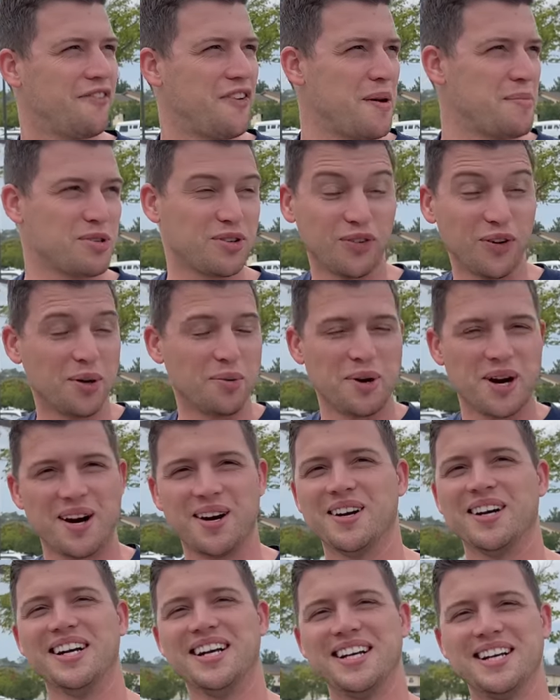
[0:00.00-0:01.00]
famous footwear.
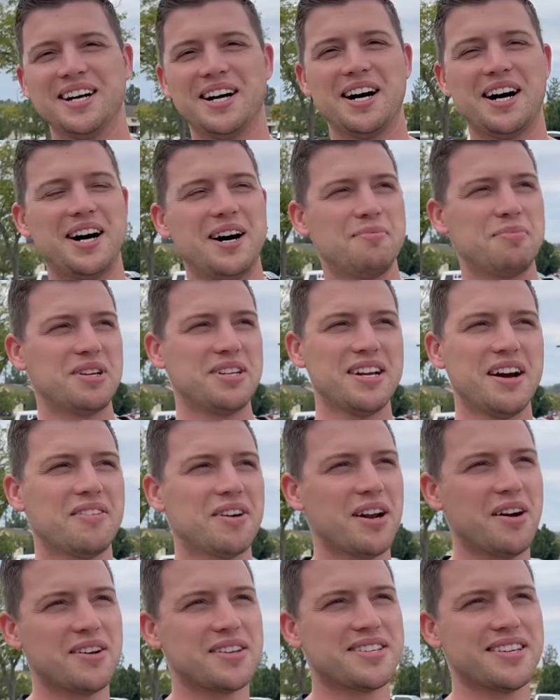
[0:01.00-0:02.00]
Um, but I love
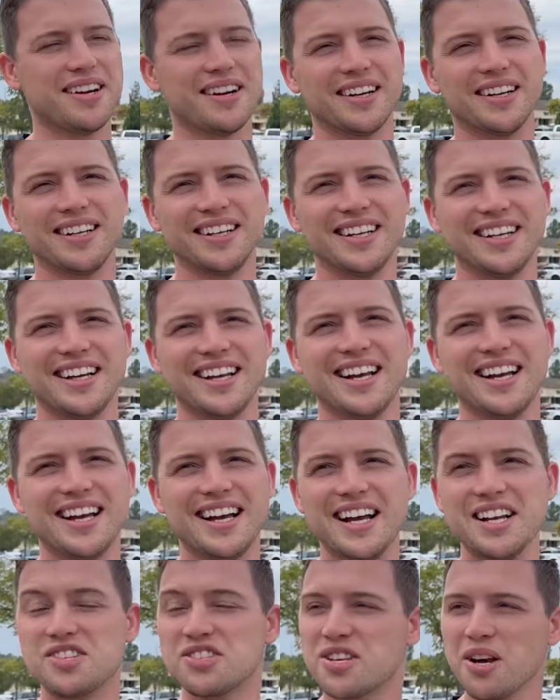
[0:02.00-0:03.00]
that it's still there. here.
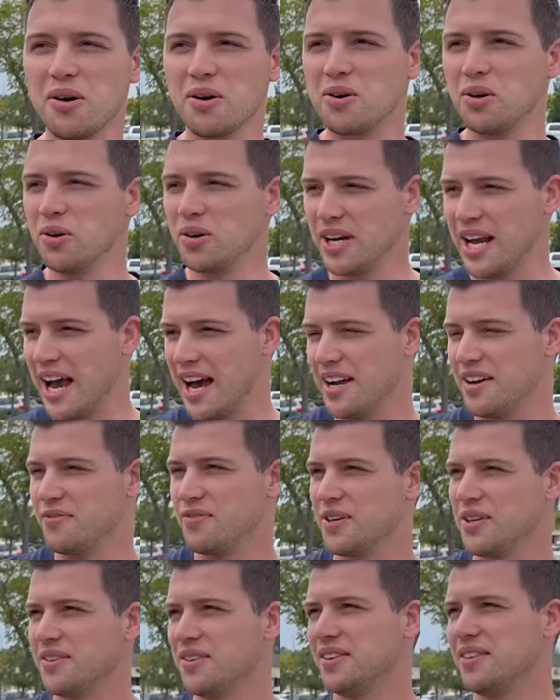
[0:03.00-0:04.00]
I it's that's so, so cool. cool. Yeah, and if
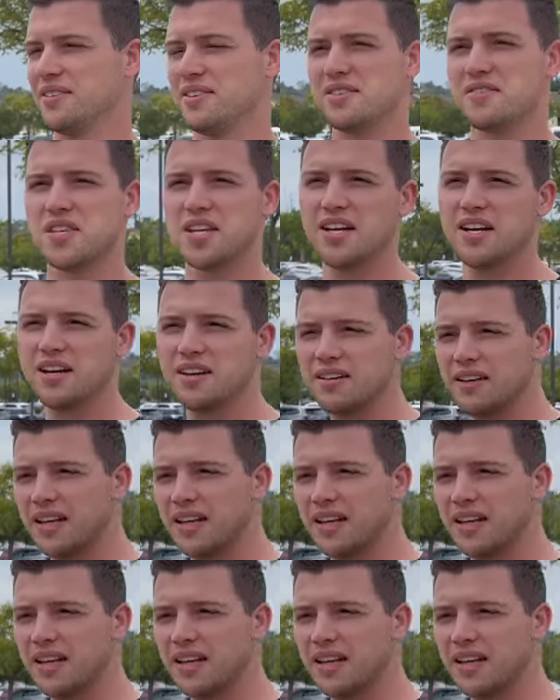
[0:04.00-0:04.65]
you, you, can see here,